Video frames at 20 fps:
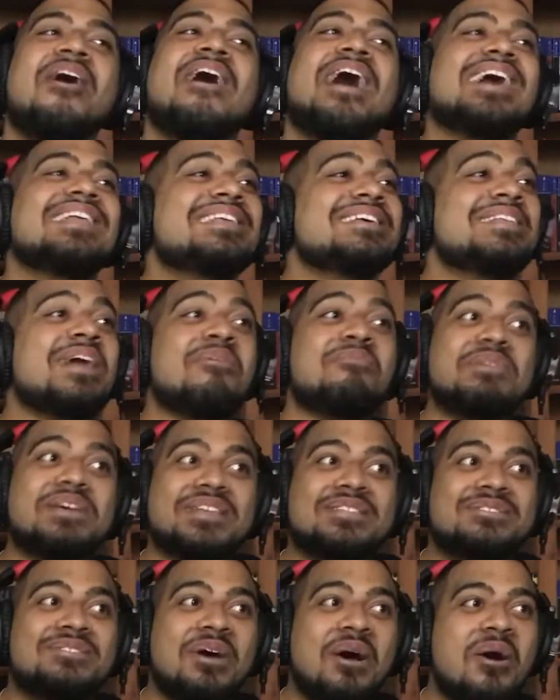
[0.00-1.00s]
I think that'd
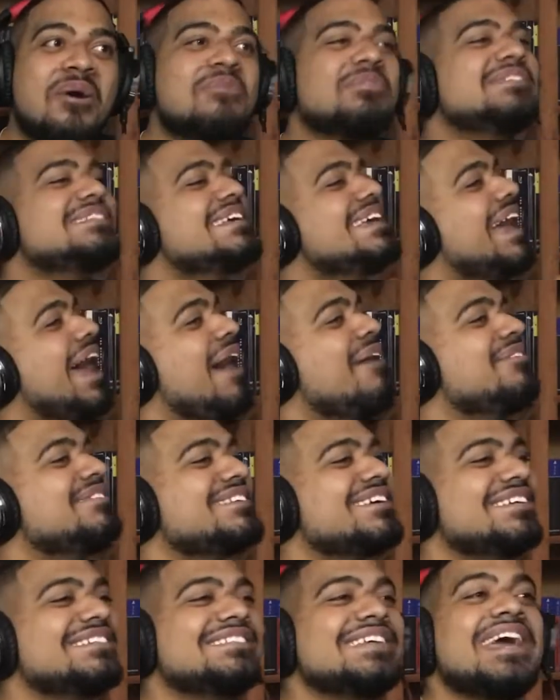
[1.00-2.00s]
be dope. See, I was
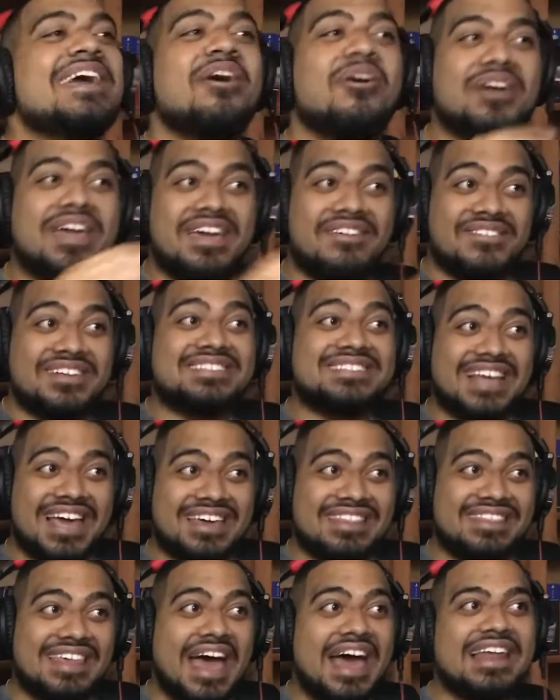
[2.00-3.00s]
gonna say, okay, if it's
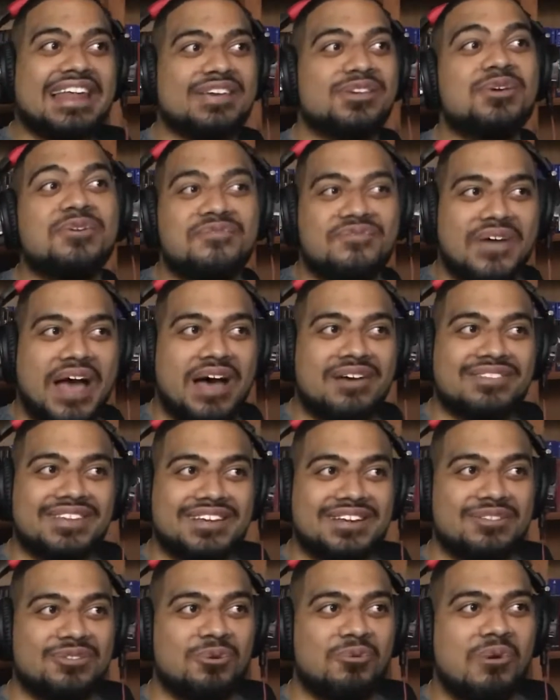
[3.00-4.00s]
like that, like you found
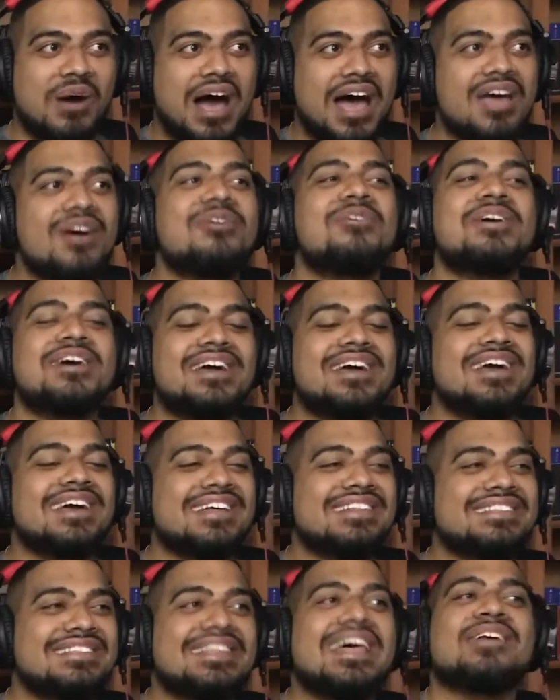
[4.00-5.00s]
it in the wild,
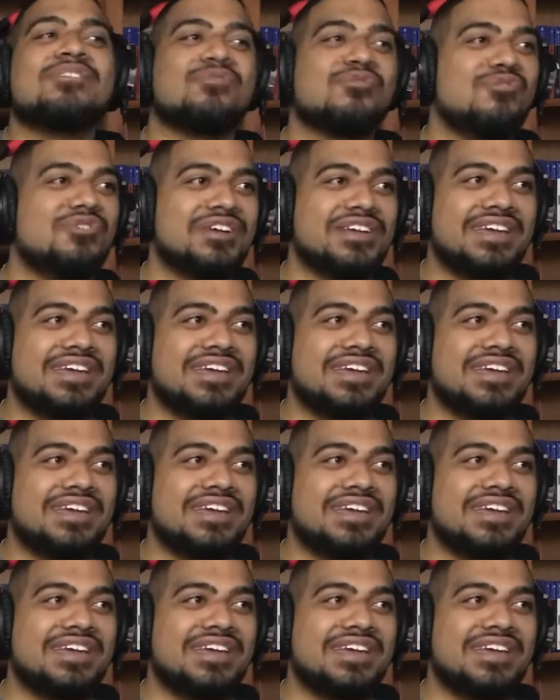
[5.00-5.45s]
that's free